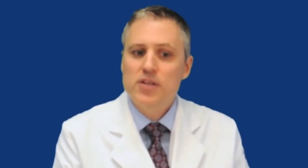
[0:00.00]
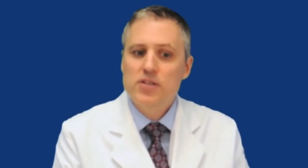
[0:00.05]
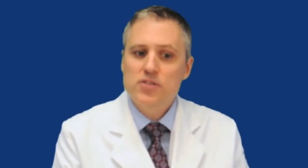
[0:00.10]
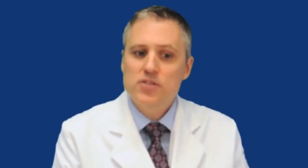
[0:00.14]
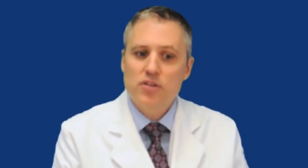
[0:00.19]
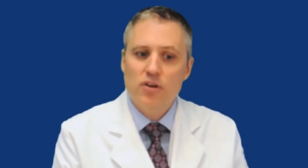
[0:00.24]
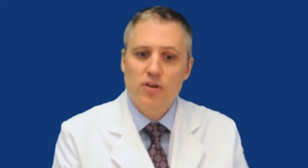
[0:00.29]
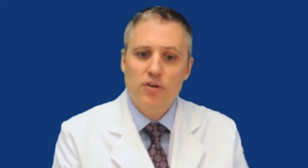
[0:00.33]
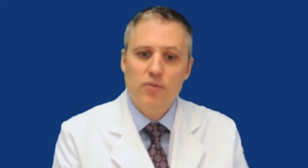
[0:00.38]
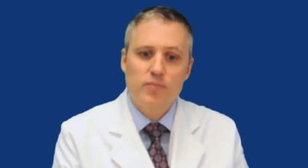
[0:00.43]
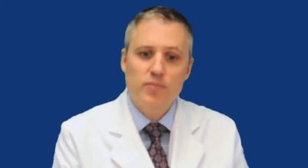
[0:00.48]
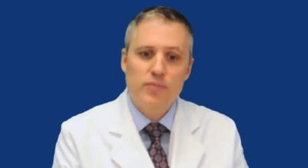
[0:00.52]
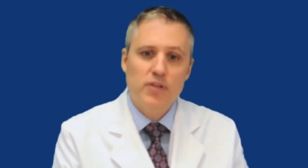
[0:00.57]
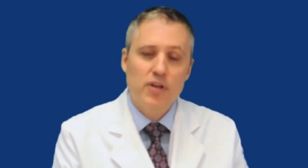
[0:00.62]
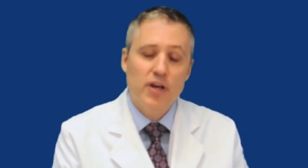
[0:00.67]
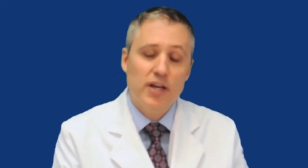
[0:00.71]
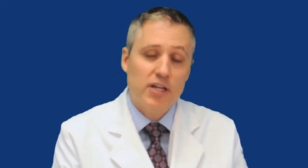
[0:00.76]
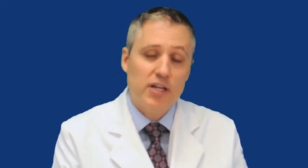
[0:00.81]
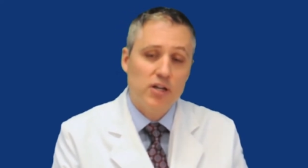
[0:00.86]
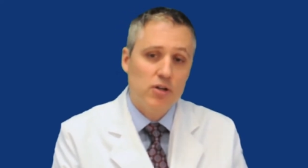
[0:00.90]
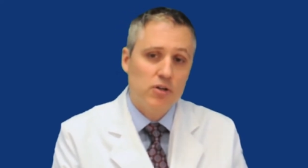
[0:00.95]
So, you
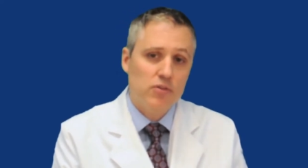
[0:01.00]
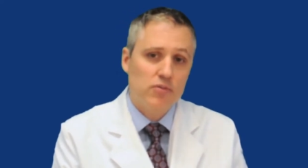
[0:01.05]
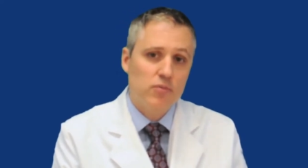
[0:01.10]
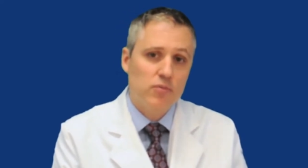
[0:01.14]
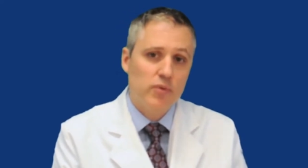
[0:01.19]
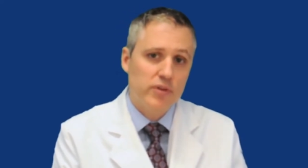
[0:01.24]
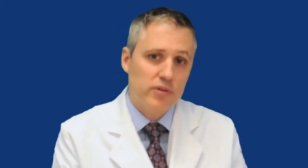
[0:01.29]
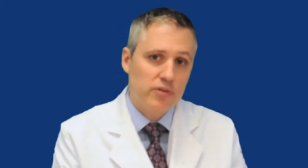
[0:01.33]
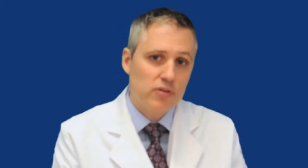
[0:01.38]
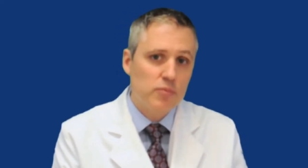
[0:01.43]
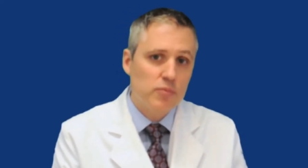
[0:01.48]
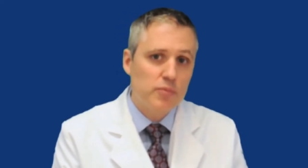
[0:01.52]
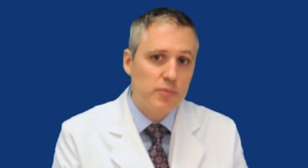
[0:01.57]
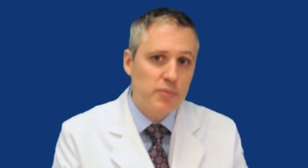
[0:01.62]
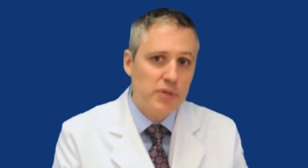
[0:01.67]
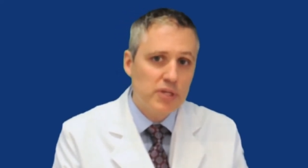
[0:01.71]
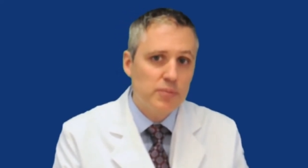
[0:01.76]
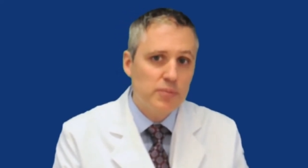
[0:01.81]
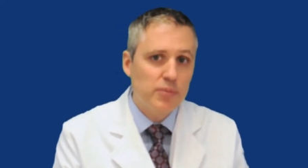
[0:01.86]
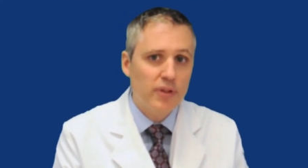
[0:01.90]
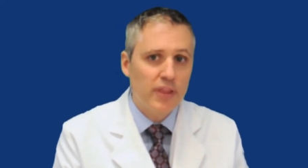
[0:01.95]
know, I go with a group of
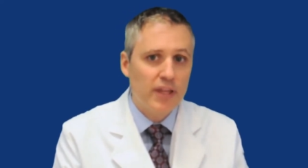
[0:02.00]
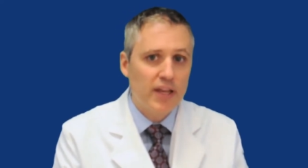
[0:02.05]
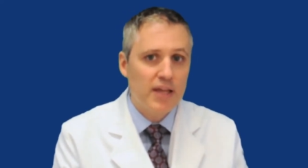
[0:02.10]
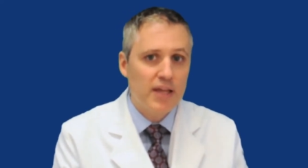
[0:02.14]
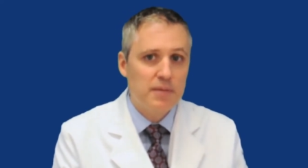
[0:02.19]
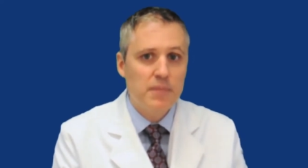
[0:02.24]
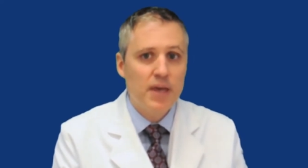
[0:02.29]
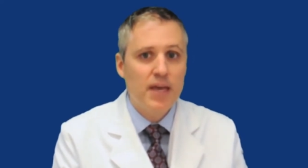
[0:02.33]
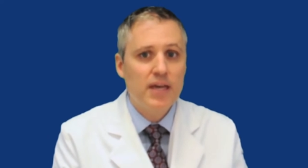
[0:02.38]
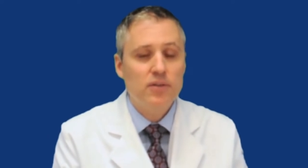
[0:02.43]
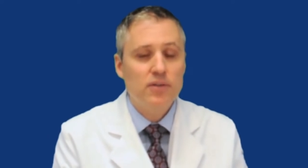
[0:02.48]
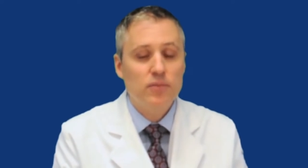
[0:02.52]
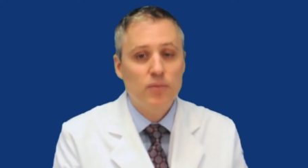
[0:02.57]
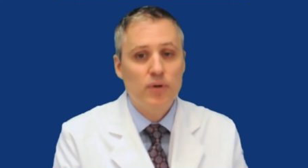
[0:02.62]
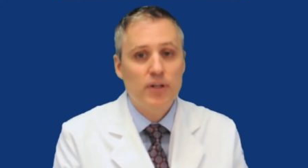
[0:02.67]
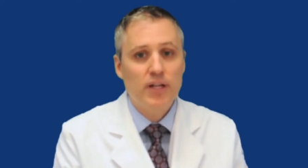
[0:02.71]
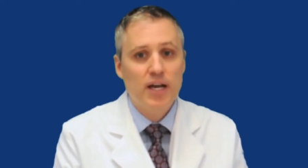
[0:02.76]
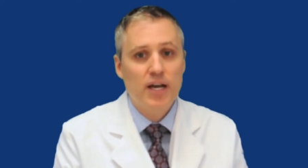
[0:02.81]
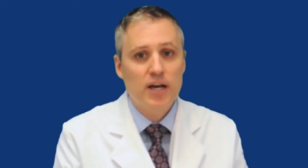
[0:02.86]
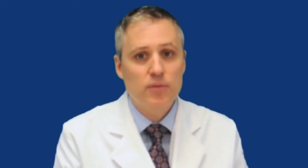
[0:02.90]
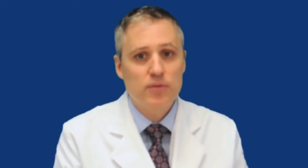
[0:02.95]
people that I met
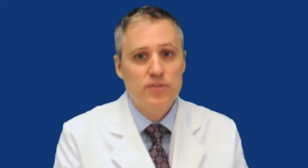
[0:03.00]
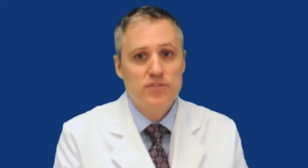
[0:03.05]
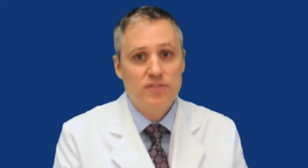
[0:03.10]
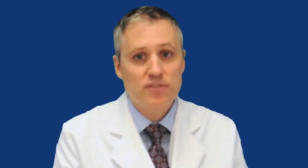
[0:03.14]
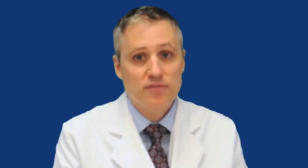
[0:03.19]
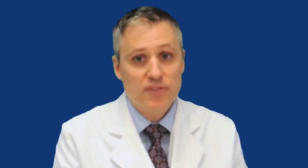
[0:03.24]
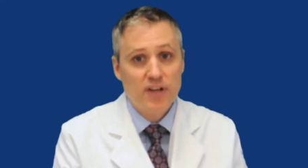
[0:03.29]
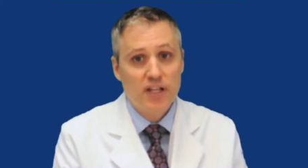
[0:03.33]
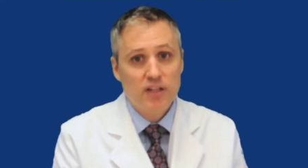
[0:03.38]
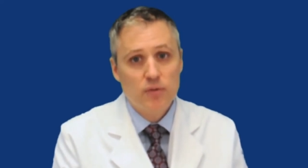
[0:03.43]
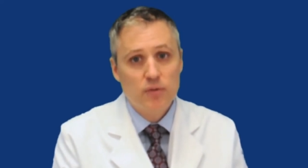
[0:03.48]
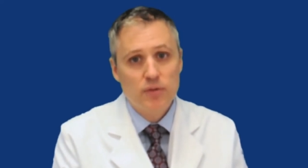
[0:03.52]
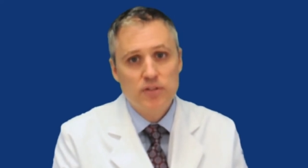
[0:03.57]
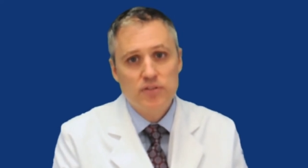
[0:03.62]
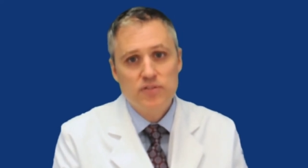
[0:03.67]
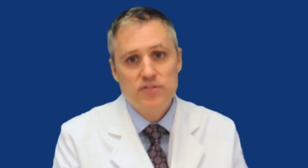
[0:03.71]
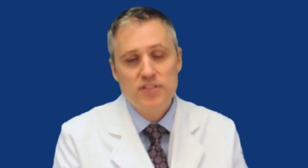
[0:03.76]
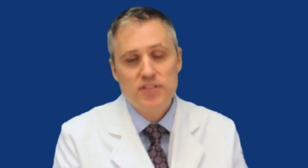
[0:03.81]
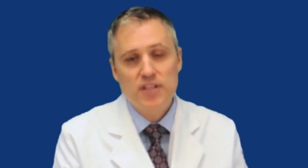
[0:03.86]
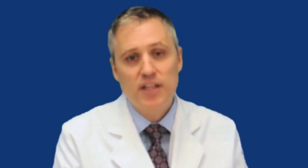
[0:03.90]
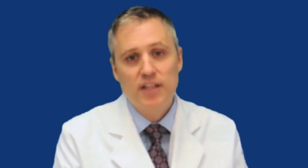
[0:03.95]
when I was a fellow at
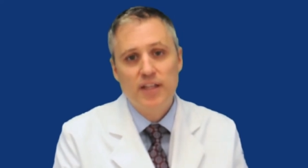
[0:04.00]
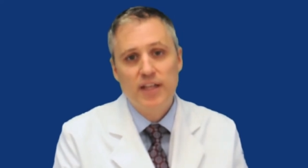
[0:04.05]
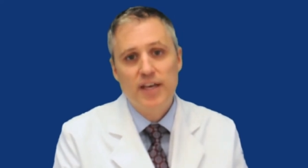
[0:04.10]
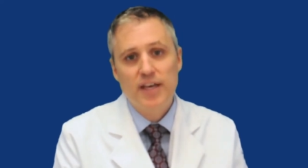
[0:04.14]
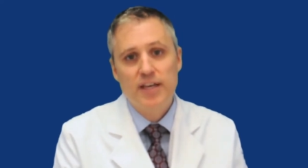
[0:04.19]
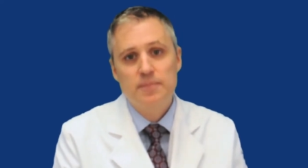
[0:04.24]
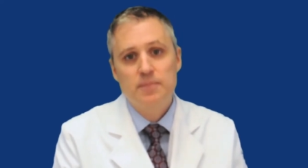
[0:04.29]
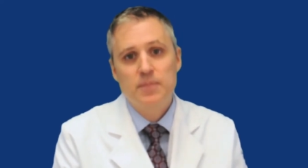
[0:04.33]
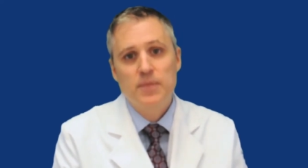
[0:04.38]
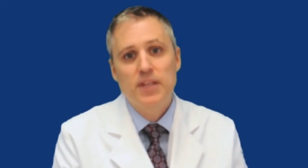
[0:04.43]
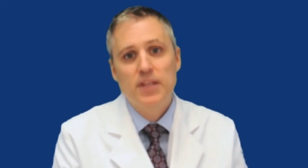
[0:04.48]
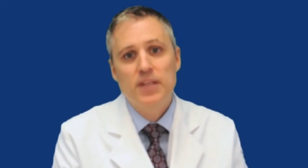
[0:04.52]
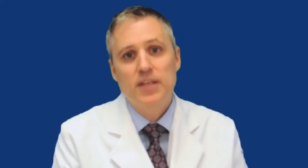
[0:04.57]
UCLA,